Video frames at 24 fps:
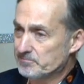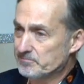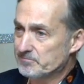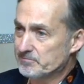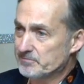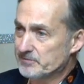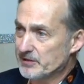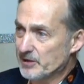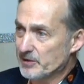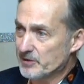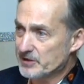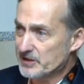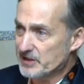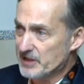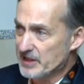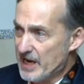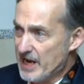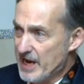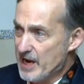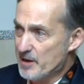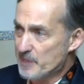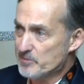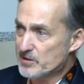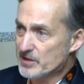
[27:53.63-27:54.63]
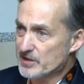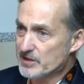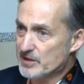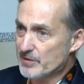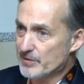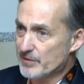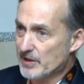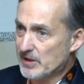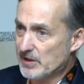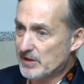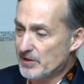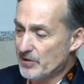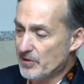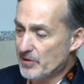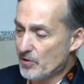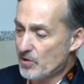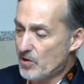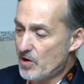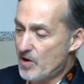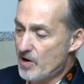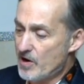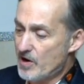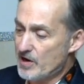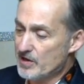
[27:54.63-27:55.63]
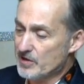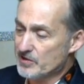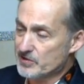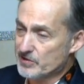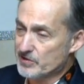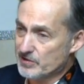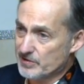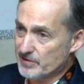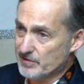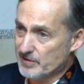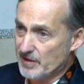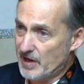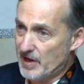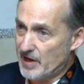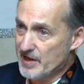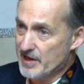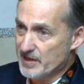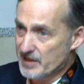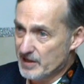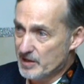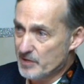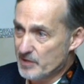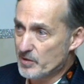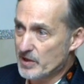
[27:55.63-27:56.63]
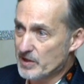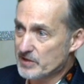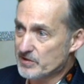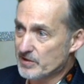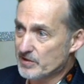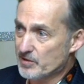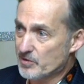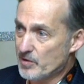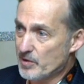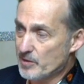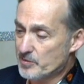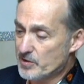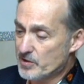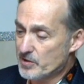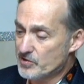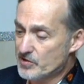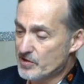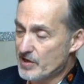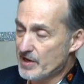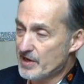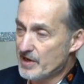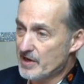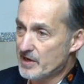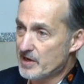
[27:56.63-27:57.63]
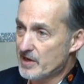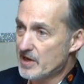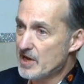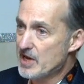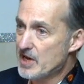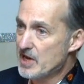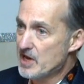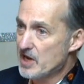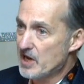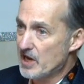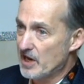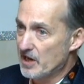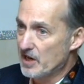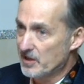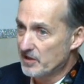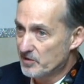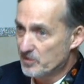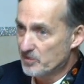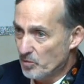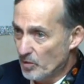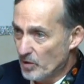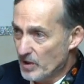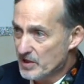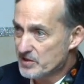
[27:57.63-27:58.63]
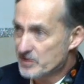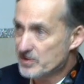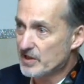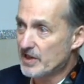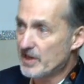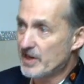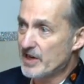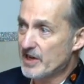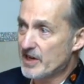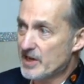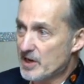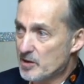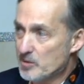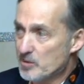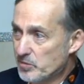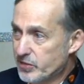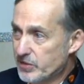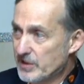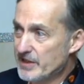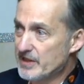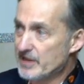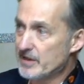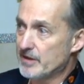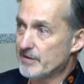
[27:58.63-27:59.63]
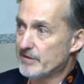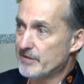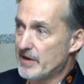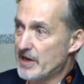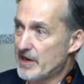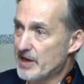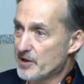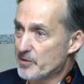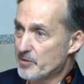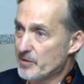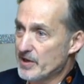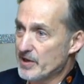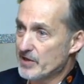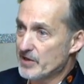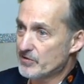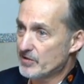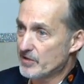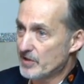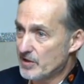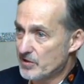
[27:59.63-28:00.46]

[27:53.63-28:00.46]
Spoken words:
There was an absence of a clear cause, i.e. was it cryptogenic, and was it a complete evaluation?